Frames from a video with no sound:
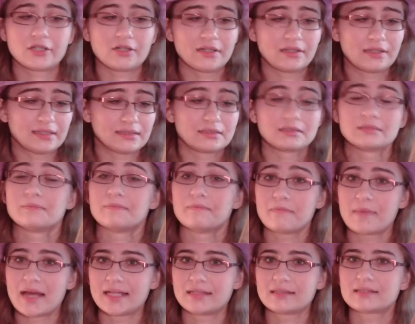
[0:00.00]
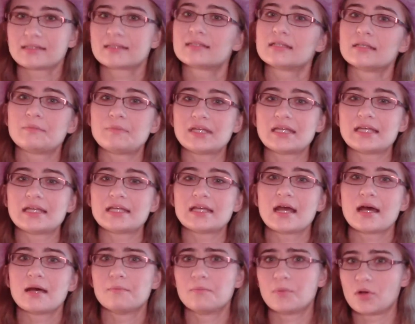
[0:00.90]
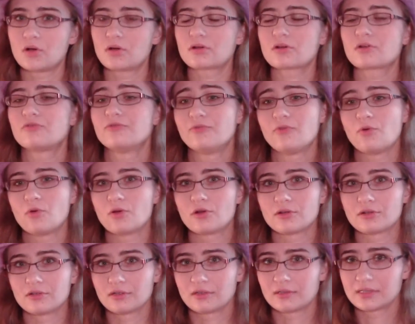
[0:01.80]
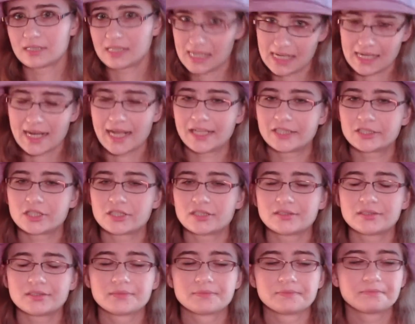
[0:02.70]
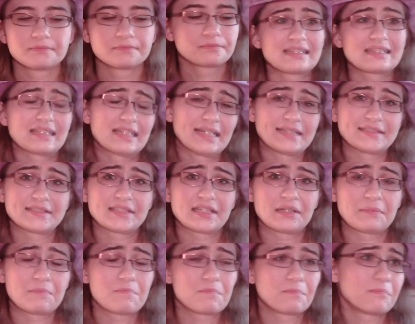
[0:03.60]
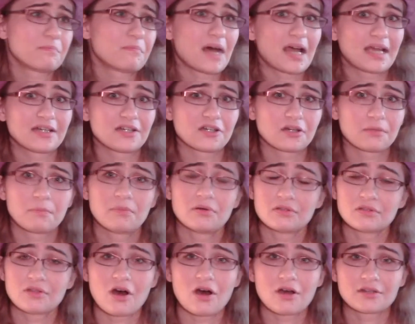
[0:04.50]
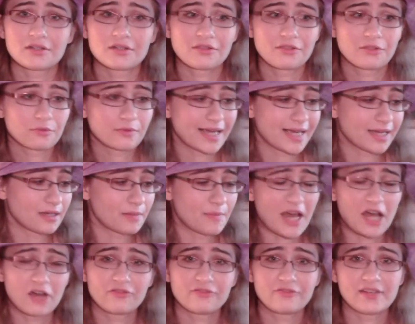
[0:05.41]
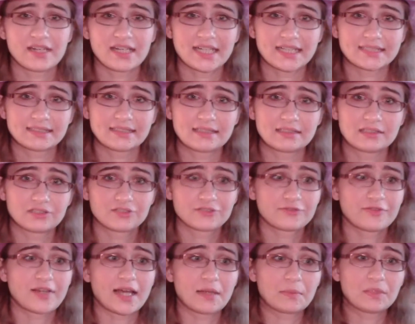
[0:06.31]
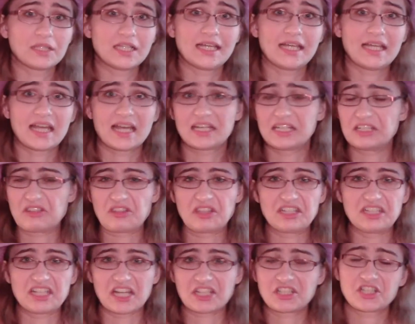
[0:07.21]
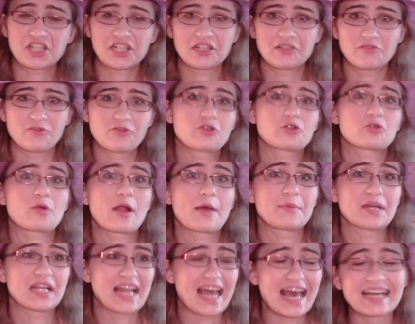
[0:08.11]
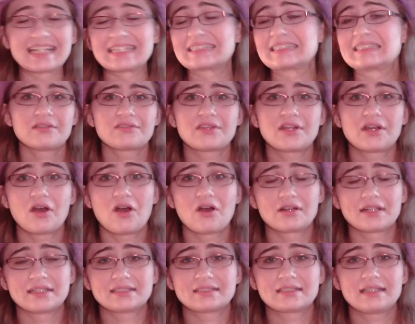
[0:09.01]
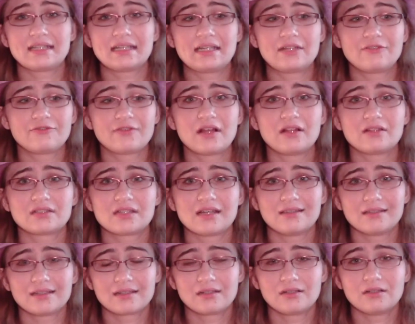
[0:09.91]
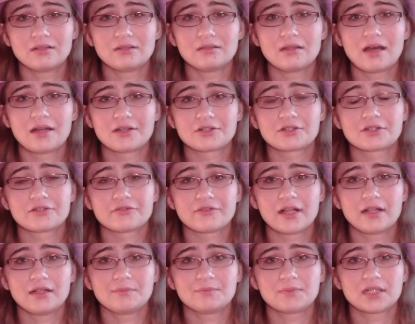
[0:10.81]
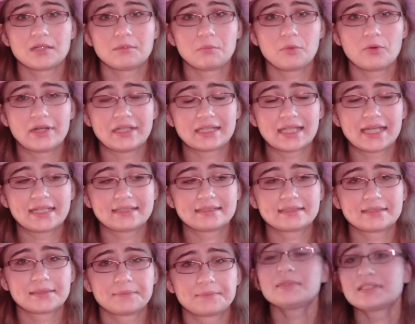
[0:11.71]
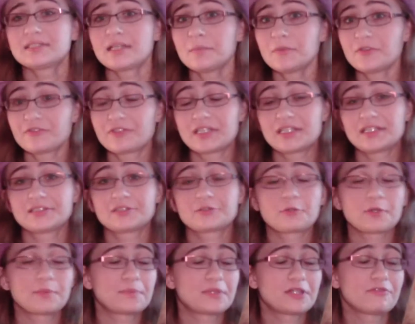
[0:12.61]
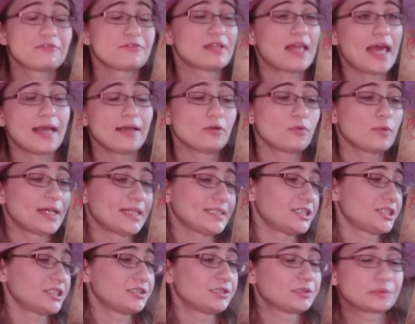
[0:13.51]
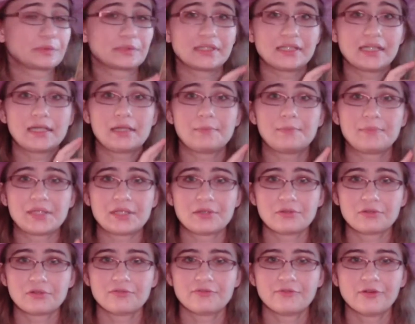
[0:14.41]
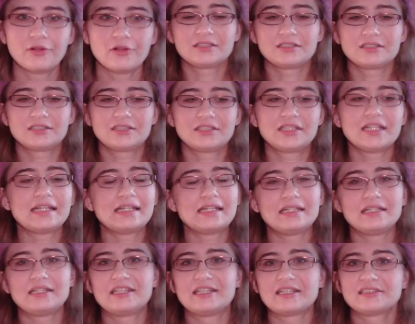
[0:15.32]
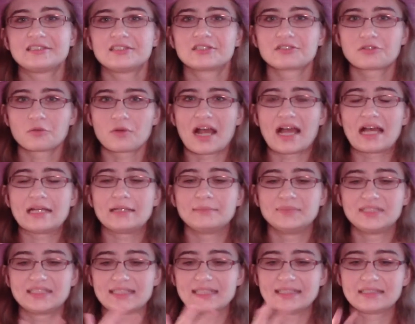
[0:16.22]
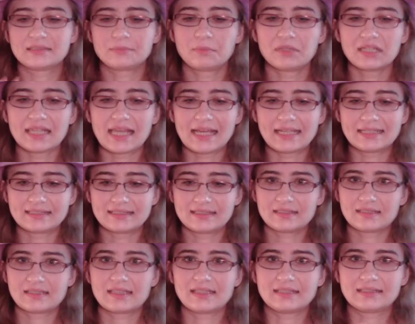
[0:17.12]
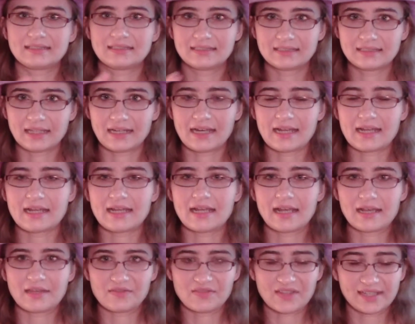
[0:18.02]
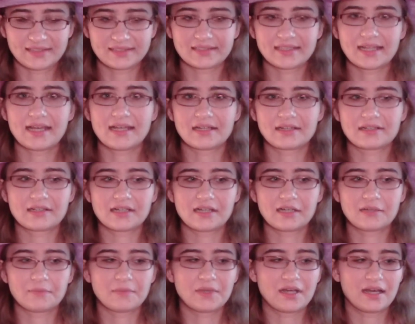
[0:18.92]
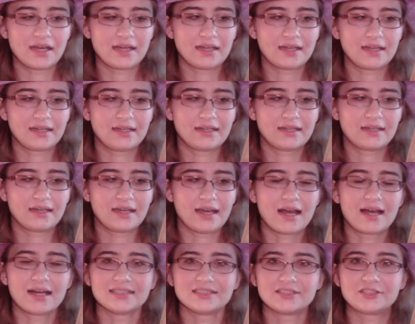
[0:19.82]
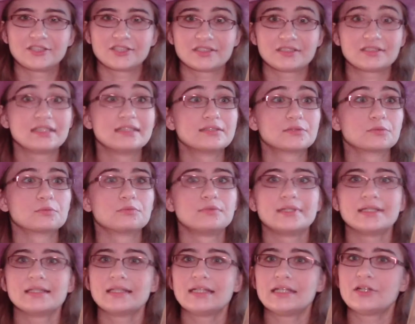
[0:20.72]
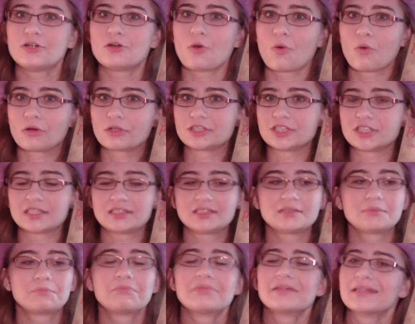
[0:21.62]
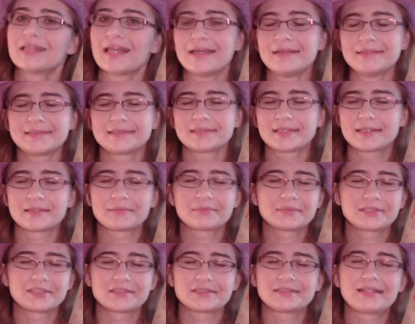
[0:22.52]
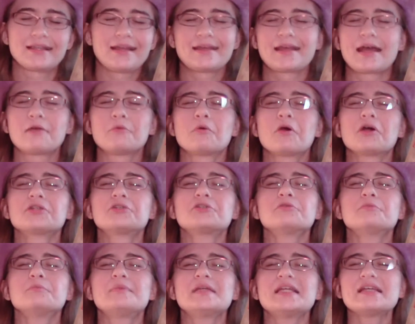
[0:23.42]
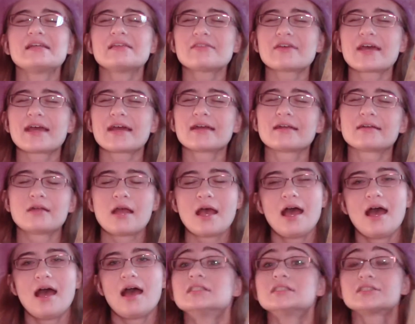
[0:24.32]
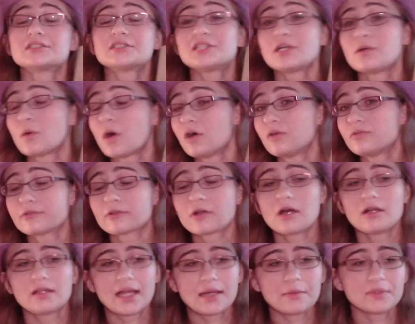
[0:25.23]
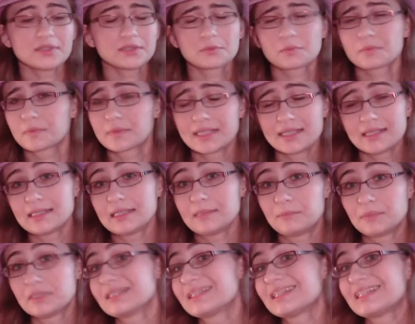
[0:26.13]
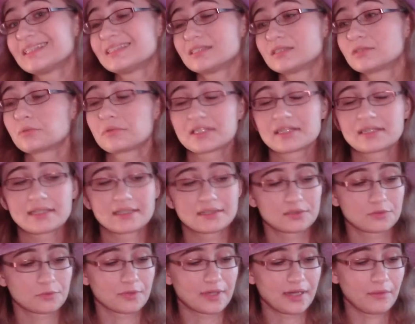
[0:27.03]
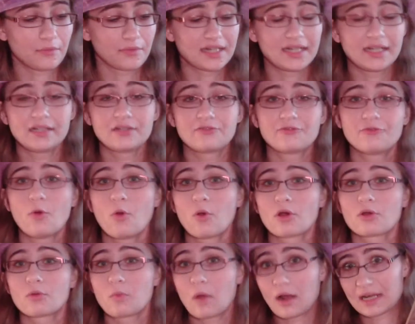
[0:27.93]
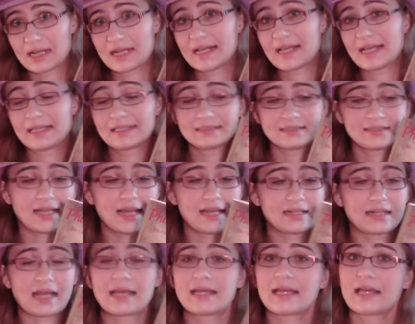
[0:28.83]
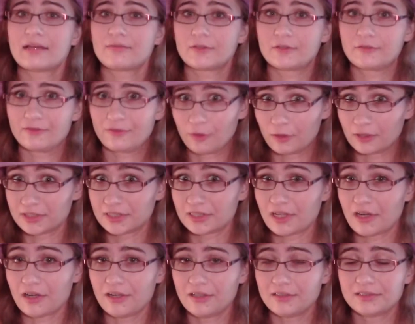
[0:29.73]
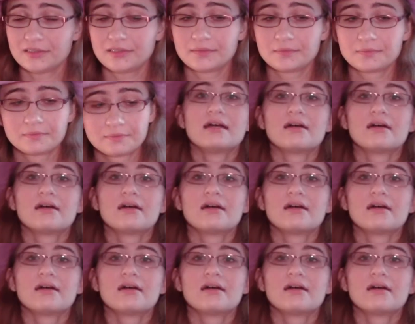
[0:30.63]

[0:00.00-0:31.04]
and this is meant to be a book for teenagers. There's a minor plot thread about Phoenix's family and the Duchy of Trebaness that honestly felt a little underdeveloped and pointless. Some of the descriptive language is really beautiful. She describes this place, this city, and this kingdom as just this really gorgeous place that I'm just like, I want to be there. So overall, I was really pleased with this reread for what it is, and I gave it 4 stars.